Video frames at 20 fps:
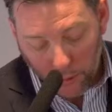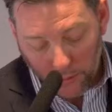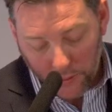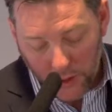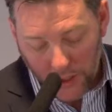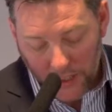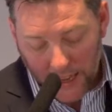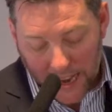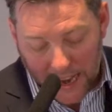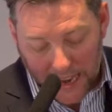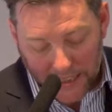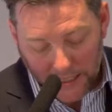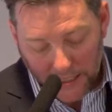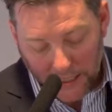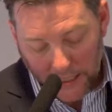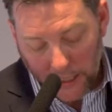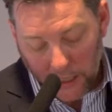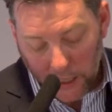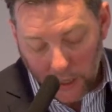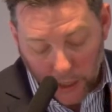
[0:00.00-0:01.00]
We've just added
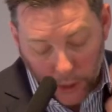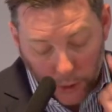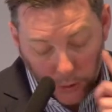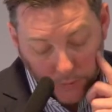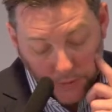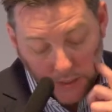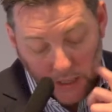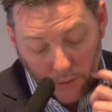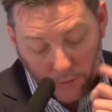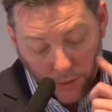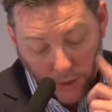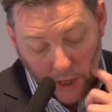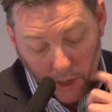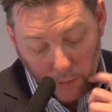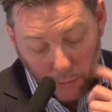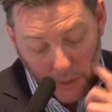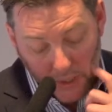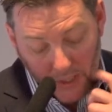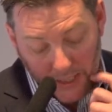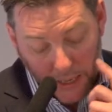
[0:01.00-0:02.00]
in a load of telephone
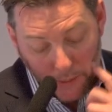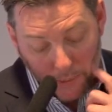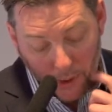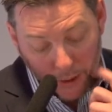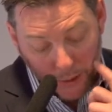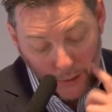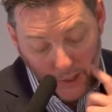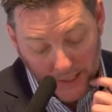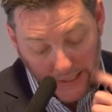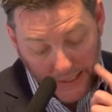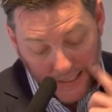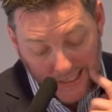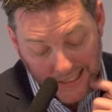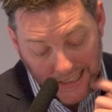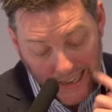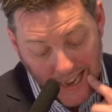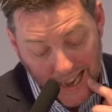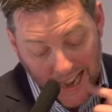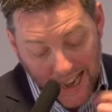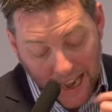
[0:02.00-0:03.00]
numbers and email addresses
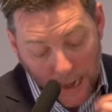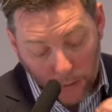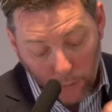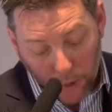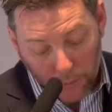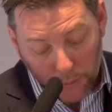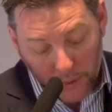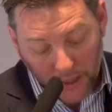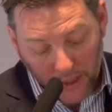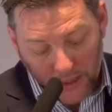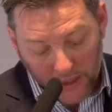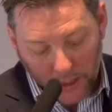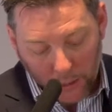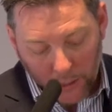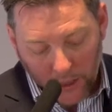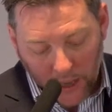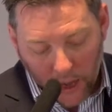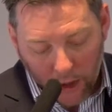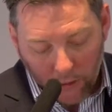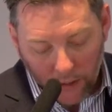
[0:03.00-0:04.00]
and websites. So we
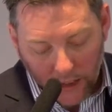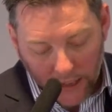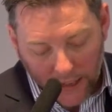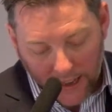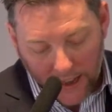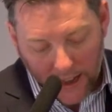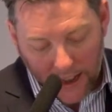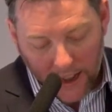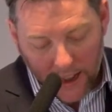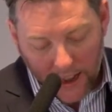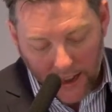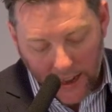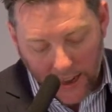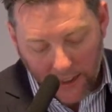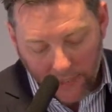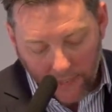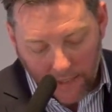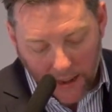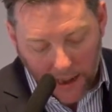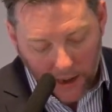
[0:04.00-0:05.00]
currently,
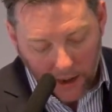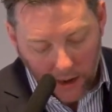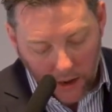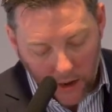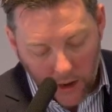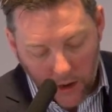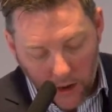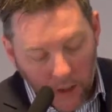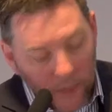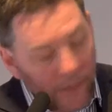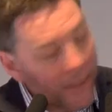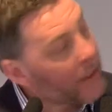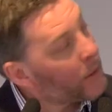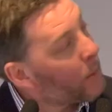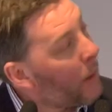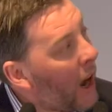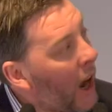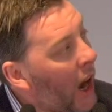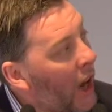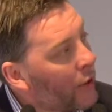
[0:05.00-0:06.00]
in that, there's
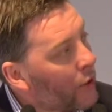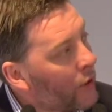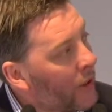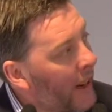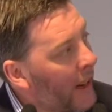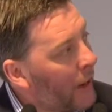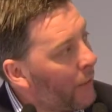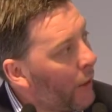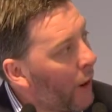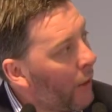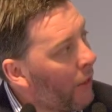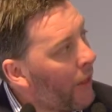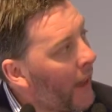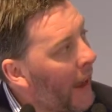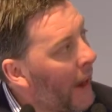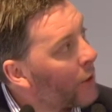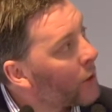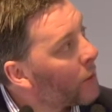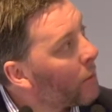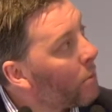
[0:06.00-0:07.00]
about
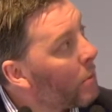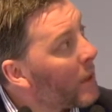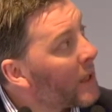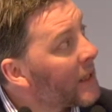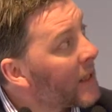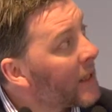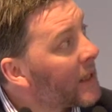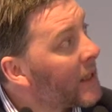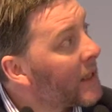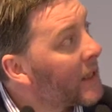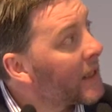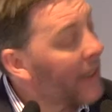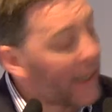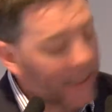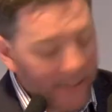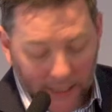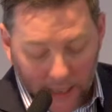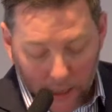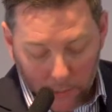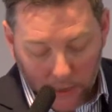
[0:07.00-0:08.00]
185,000 businesses in
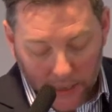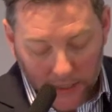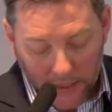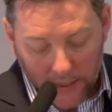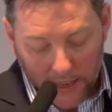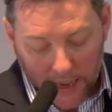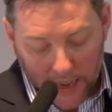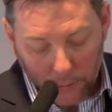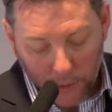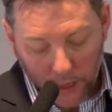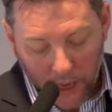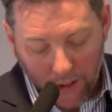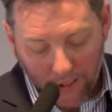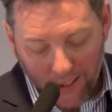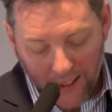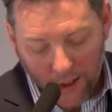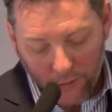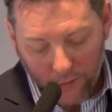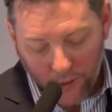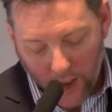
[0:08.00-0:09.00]
that database, and we
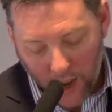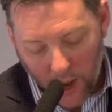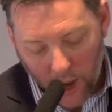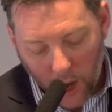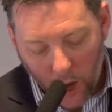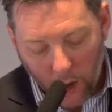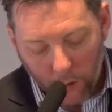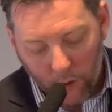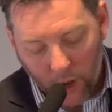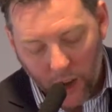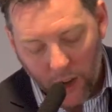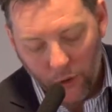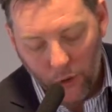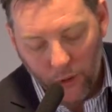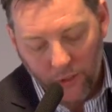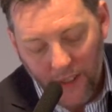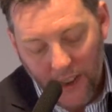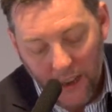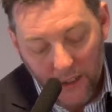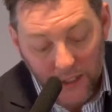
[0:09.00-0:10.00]
currently have over
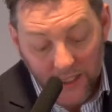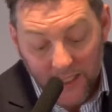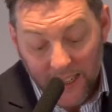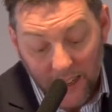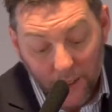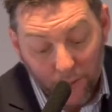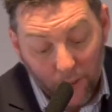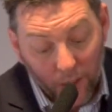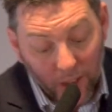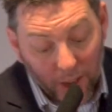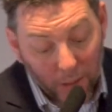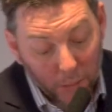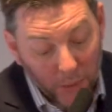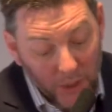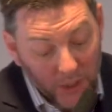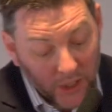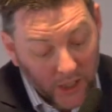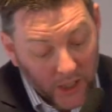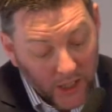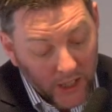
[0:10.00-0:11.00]
100,000 telephone
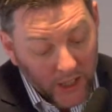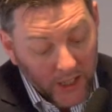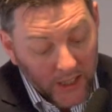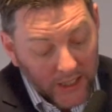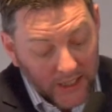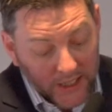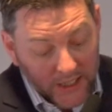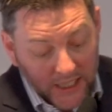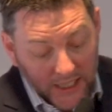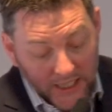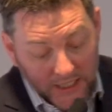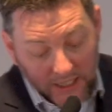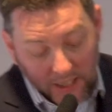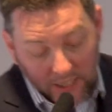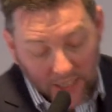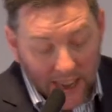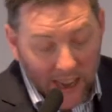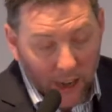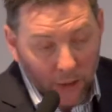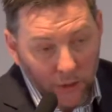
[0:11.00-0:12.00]
numbers,
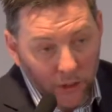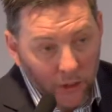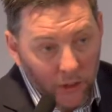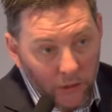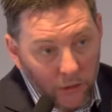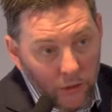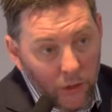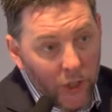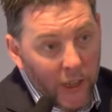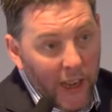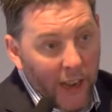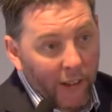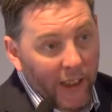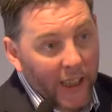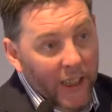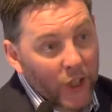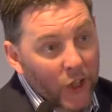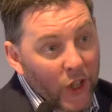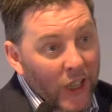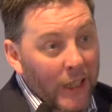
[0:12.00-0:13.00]
60,000
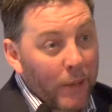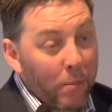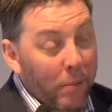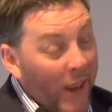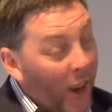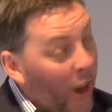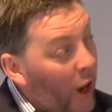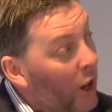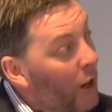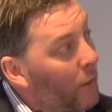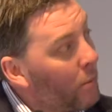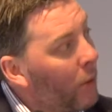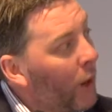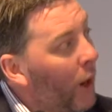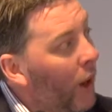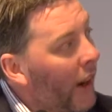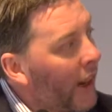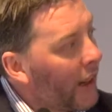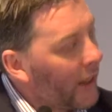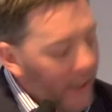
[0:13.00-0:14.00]
generic GDPR
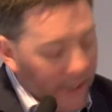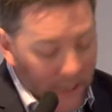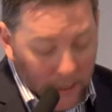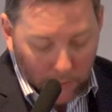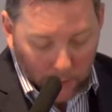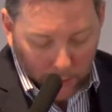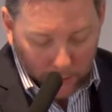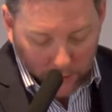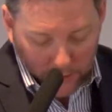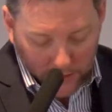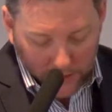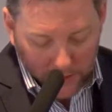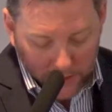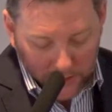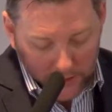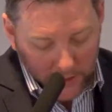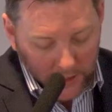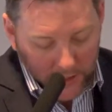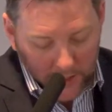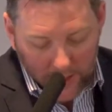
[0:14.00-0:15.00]
compliant email
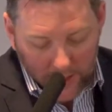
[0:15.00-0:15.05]
addresses,